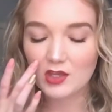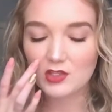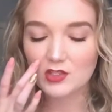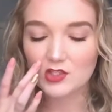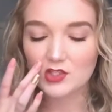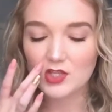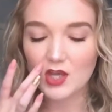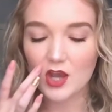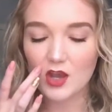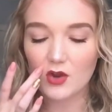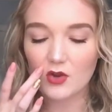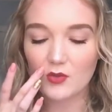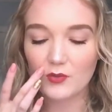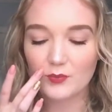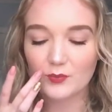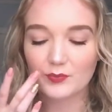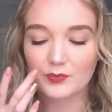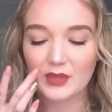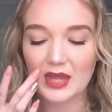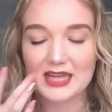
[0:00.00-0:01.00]
So,
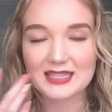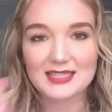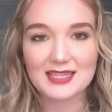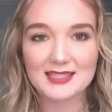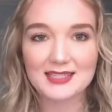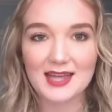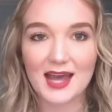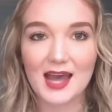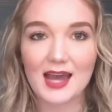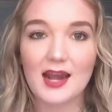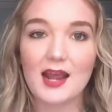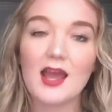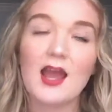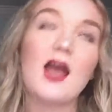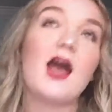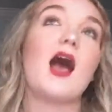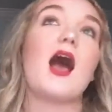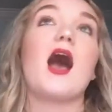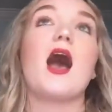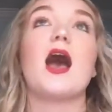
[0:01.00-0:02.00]
as I said,
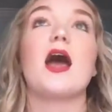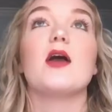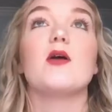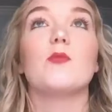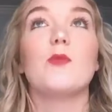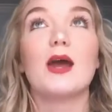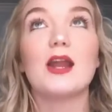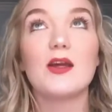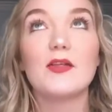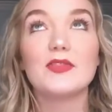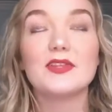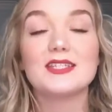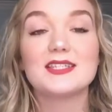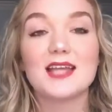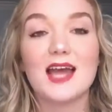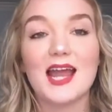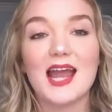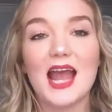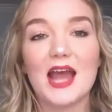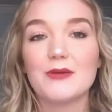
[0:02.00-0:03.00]
I went on the
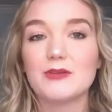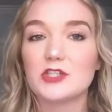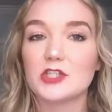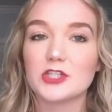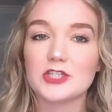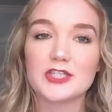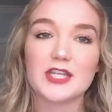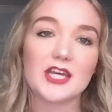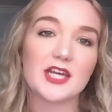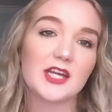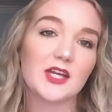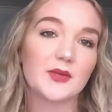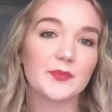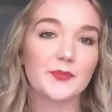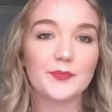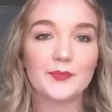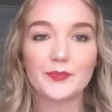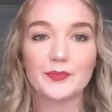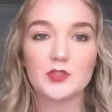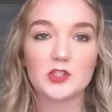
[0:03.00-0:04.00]
site. I was just like
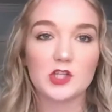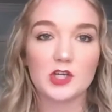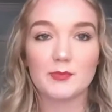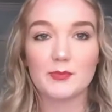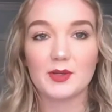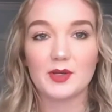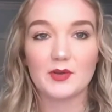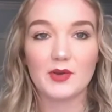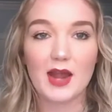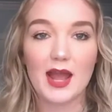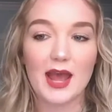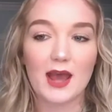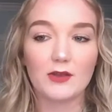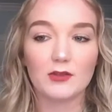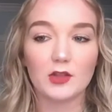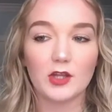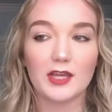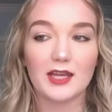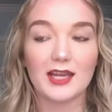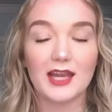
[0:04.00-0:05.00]
derping
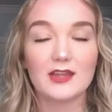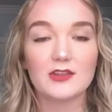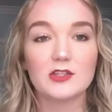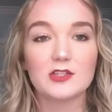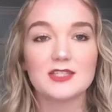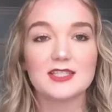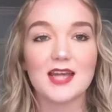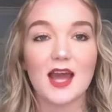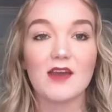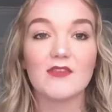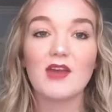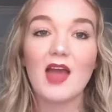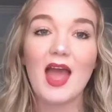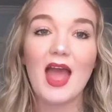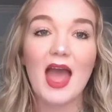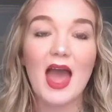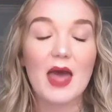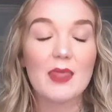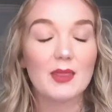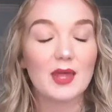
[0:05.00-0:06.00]
around, looking at their stuff,
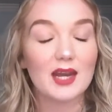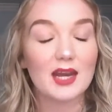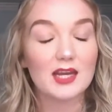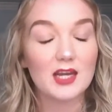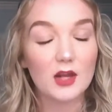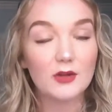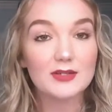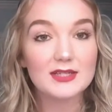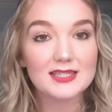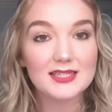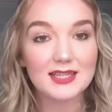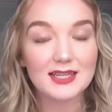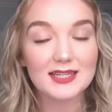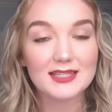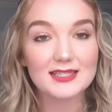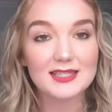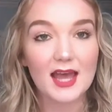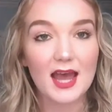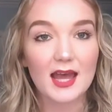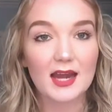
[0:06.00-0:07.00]
and then I noticed that
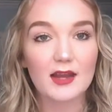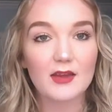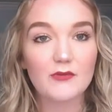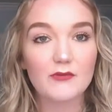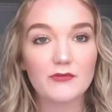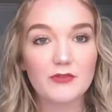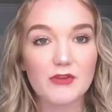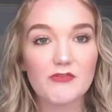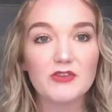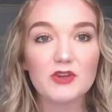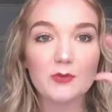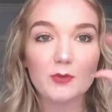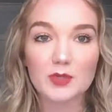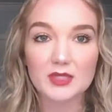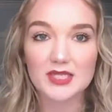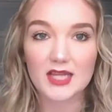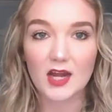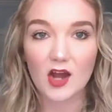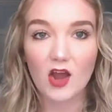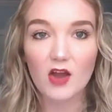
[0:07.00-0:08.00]
it said
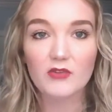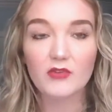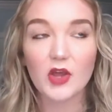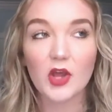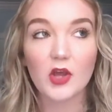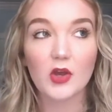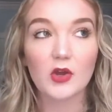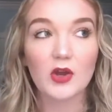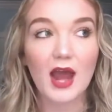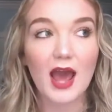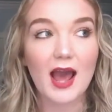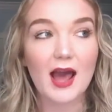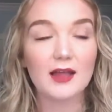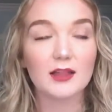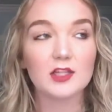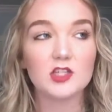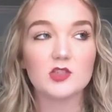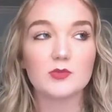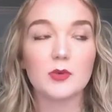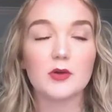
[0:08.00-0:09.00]
50% off code
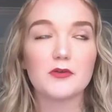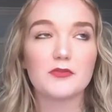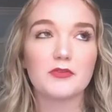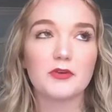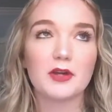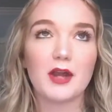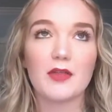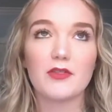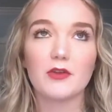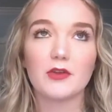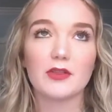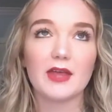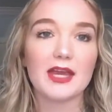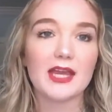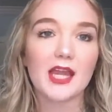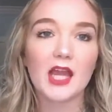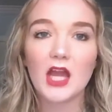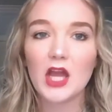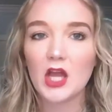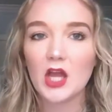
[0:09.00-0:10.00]
eligible for another
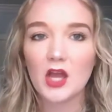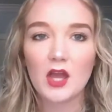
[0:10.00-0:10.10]
like